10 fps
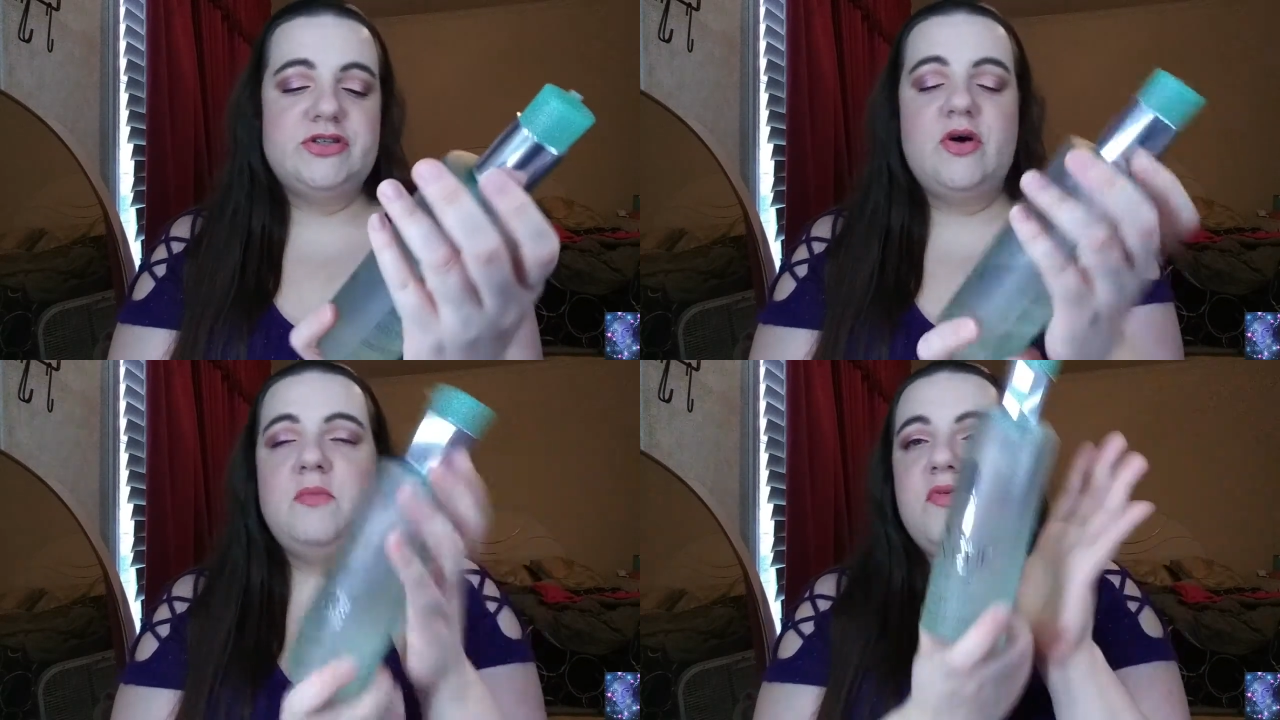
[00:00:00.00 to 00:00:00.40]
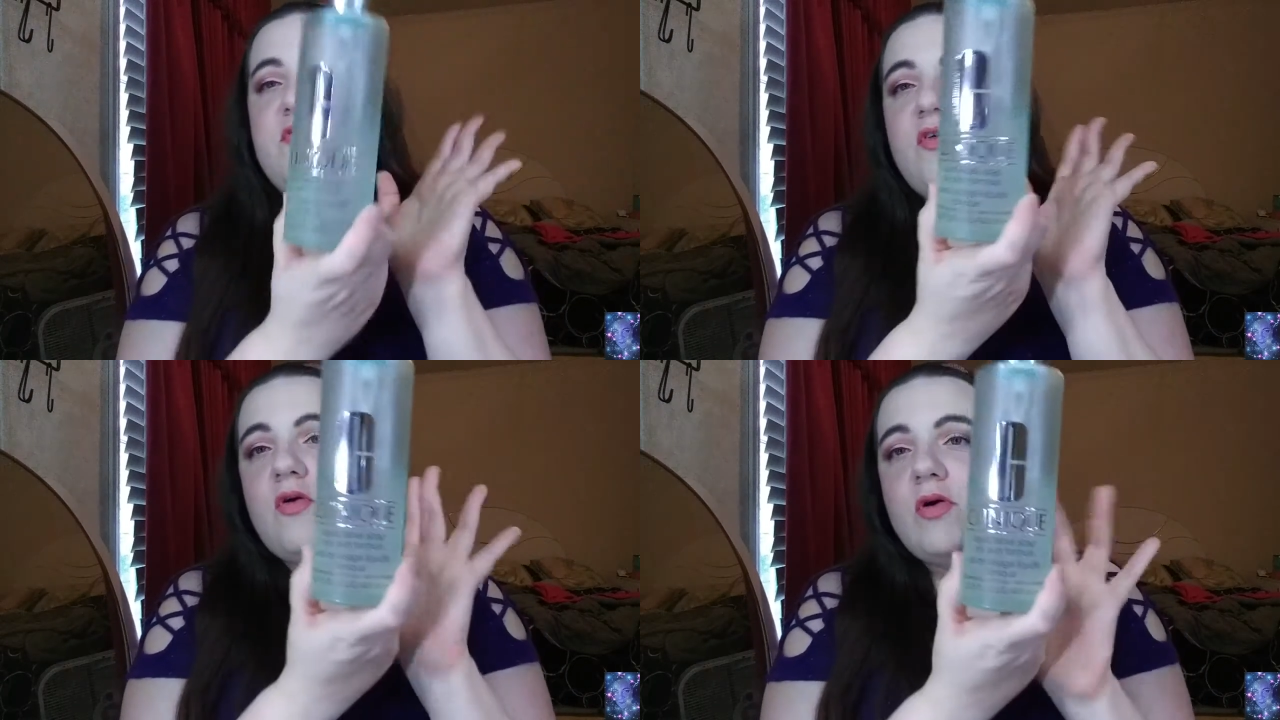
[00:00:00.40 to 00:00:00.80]
soap
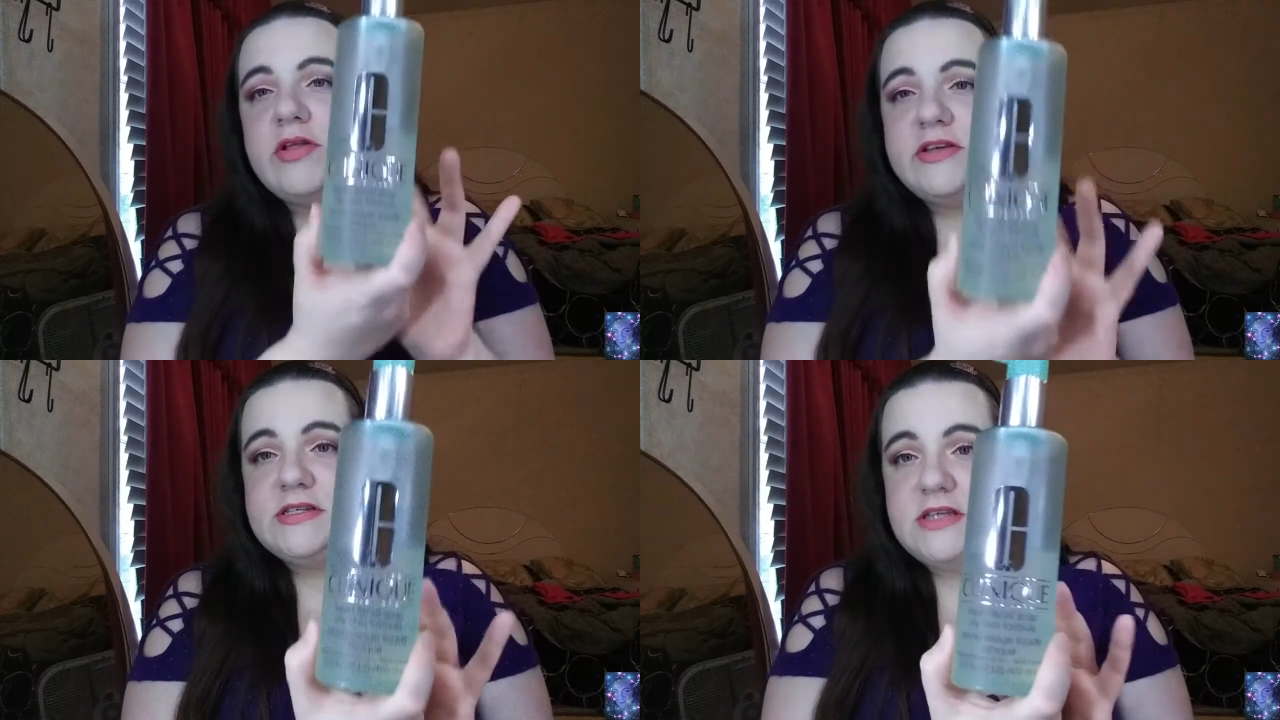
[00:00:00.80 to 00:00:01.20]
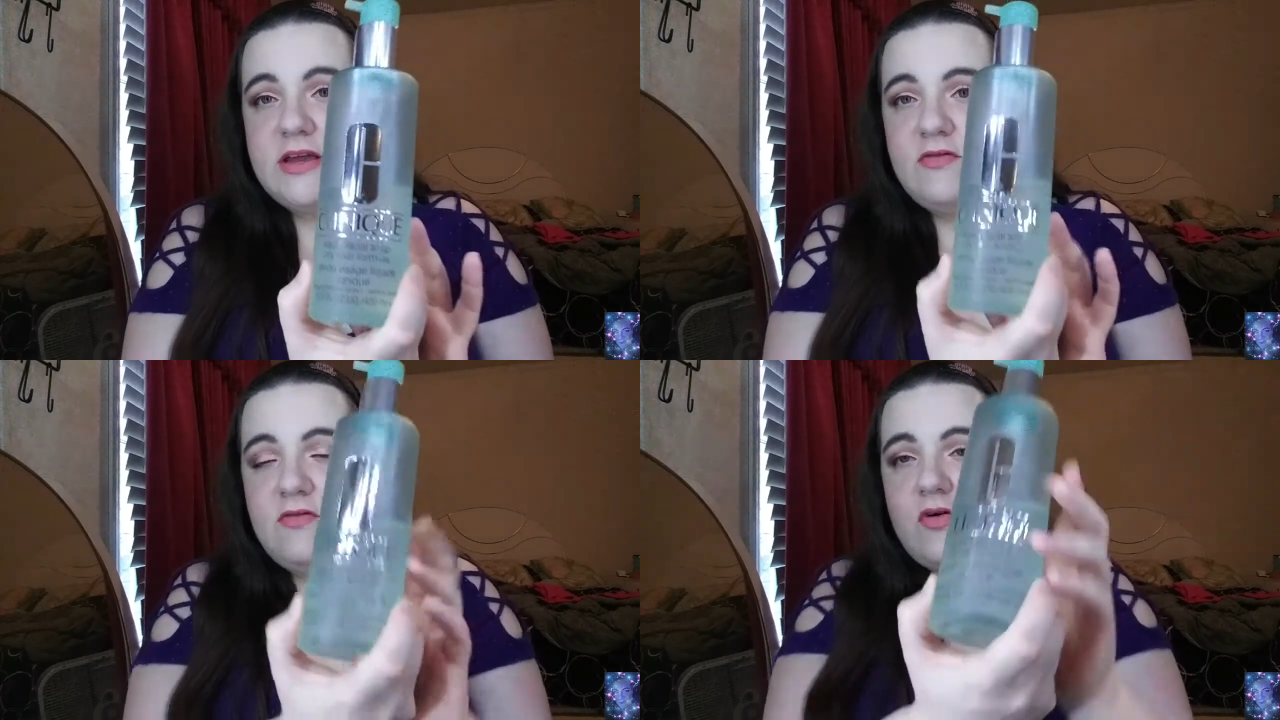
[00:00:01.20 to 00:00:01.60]
for oily
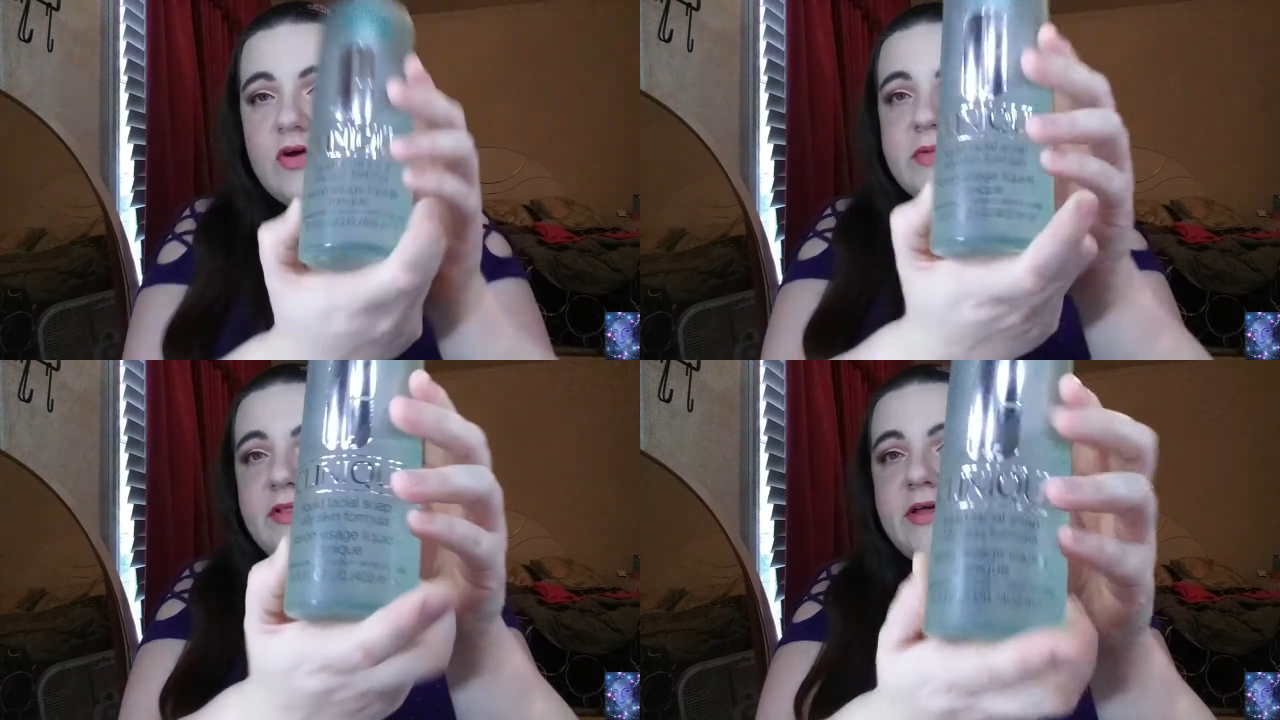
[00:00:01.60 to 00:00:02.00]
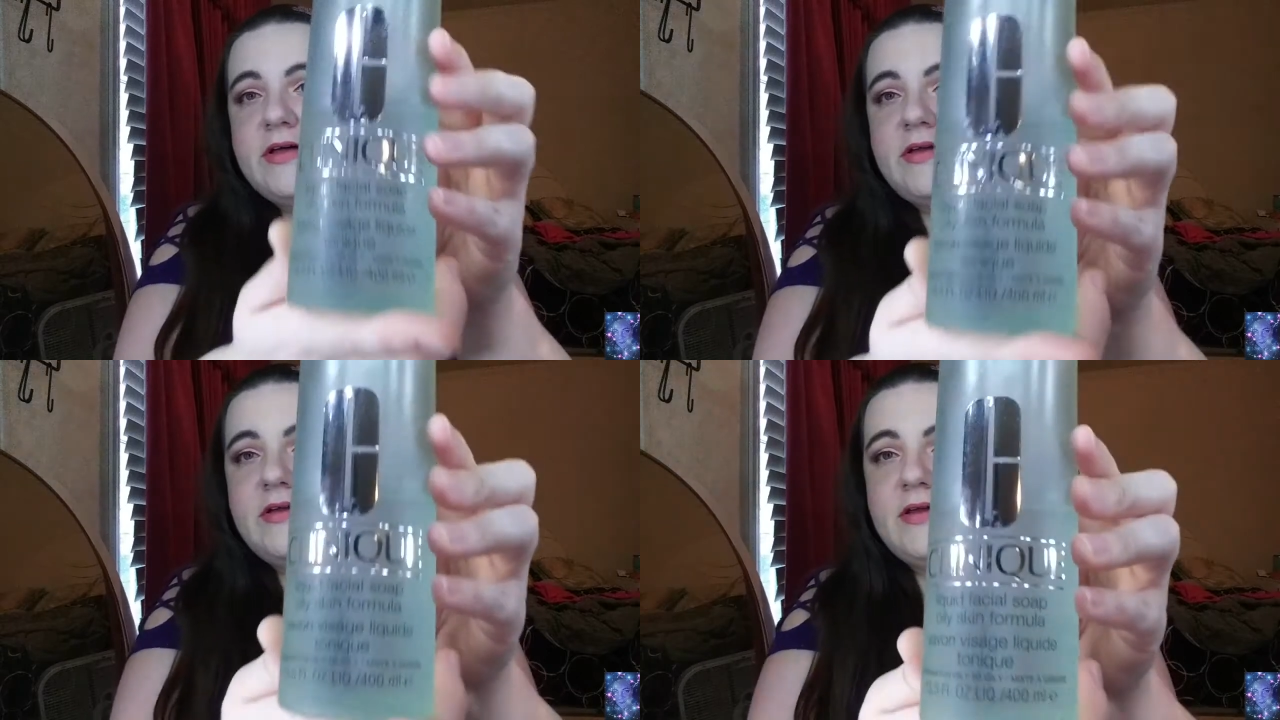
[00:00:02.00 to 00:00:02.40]
skin formula.